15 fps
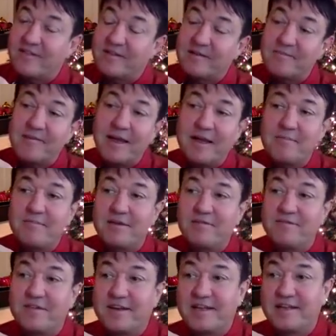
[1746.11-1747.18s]
And it might be
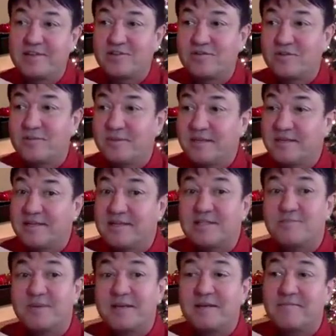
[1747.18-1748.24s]
financial
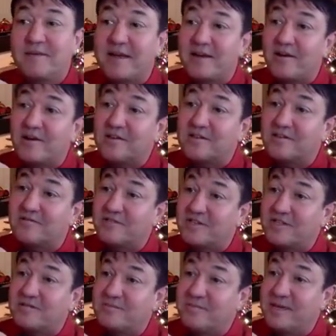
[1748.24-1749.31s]
abundance, but it might also
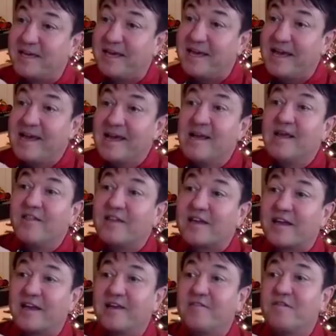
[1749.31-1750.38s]
just be the
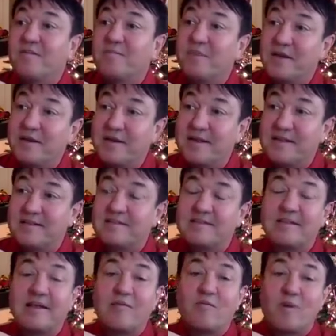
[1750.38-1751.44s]
kind of
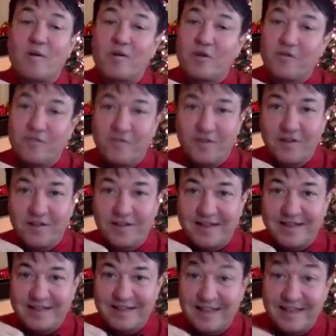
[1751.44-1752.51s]
abundance that where you feel
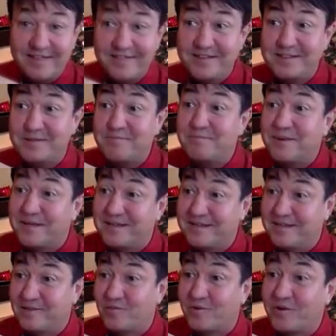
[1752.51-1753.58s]
like life is
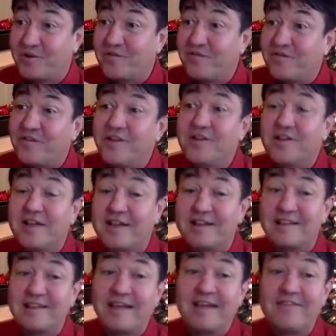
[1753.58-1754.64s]
abundant, where you feel
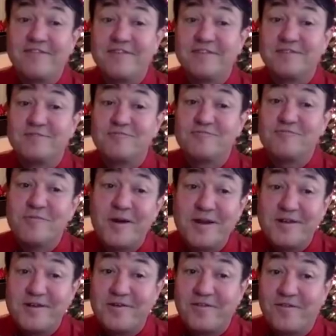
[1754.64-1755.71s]
like life is
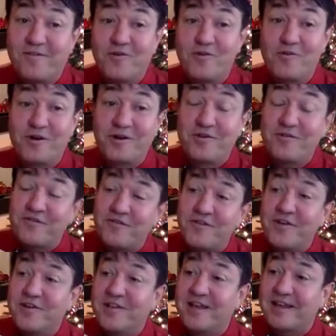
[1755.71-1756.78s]
wonderful, where you
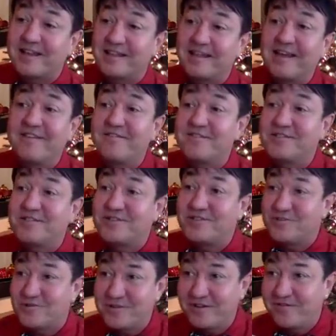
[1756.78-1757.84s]
feel like life is
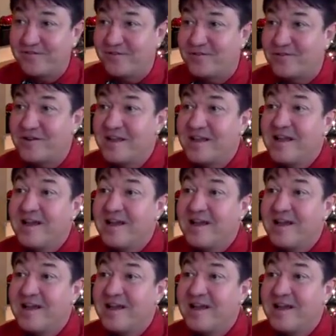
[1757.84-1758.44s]
joyful.